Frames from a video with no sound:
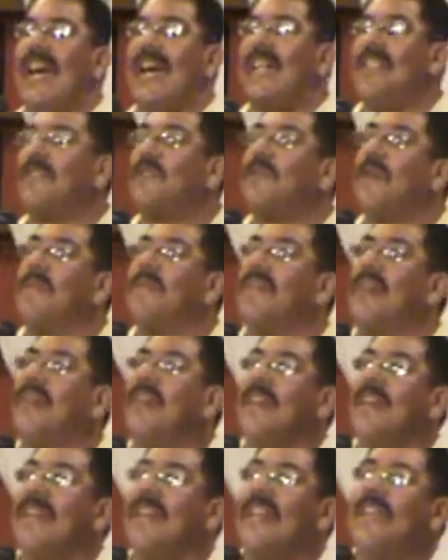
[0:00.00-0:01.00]
that. It's from
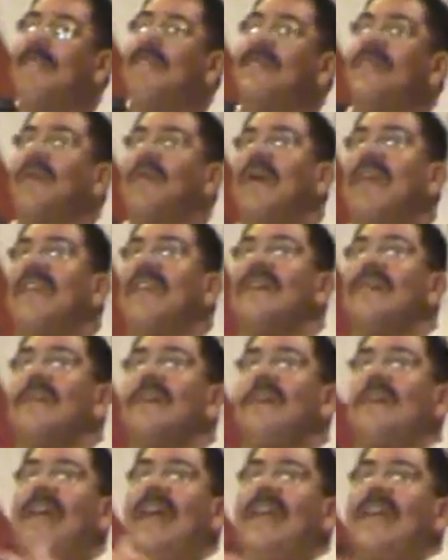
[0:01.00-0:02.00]
the even the way you
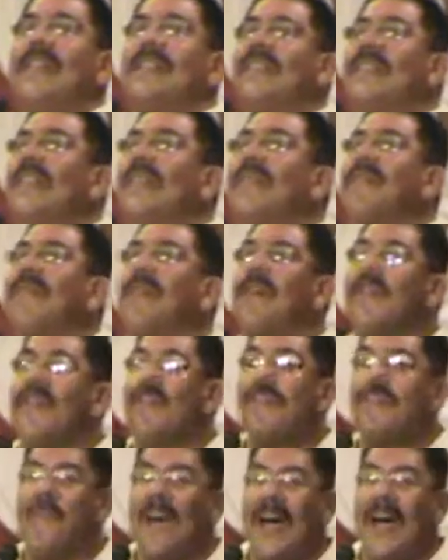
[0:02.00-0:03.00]
were raised. Think of all
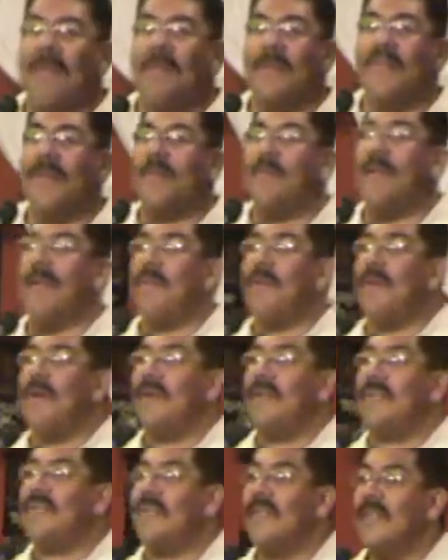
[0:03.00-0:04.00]
your family
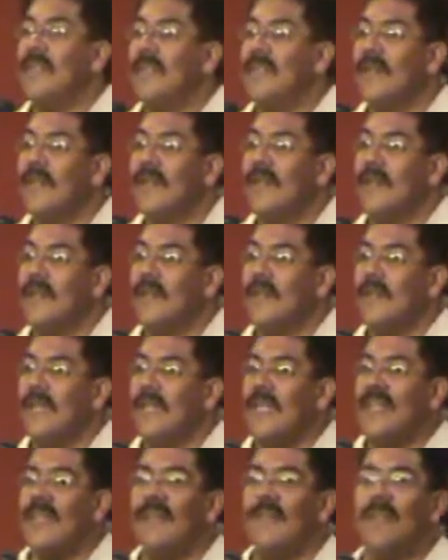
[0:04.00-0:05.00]
members.
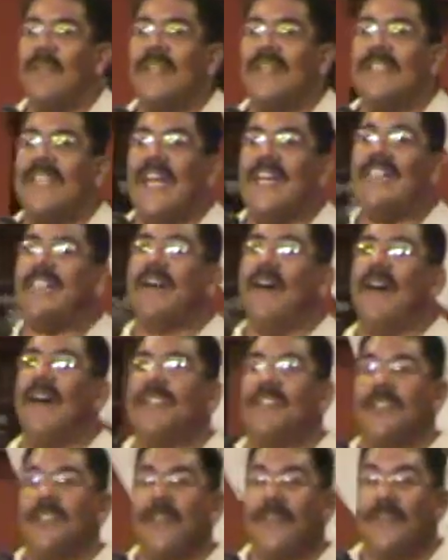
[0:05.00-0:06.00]
Think of what they
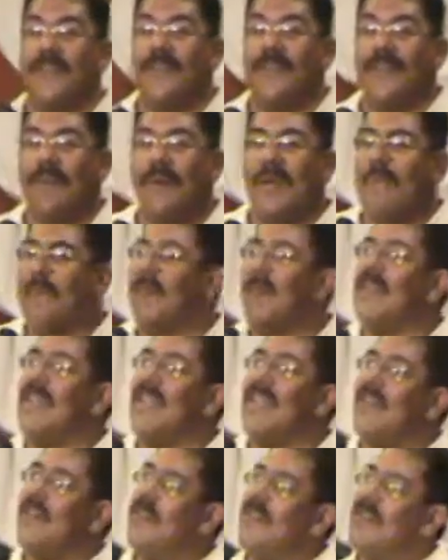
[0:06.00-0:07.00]
taught you. People
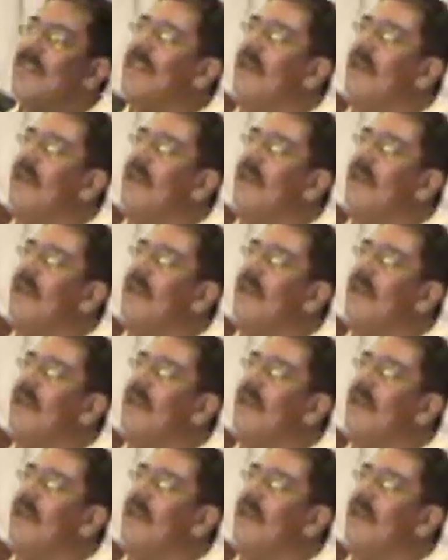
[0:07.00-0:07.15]
that you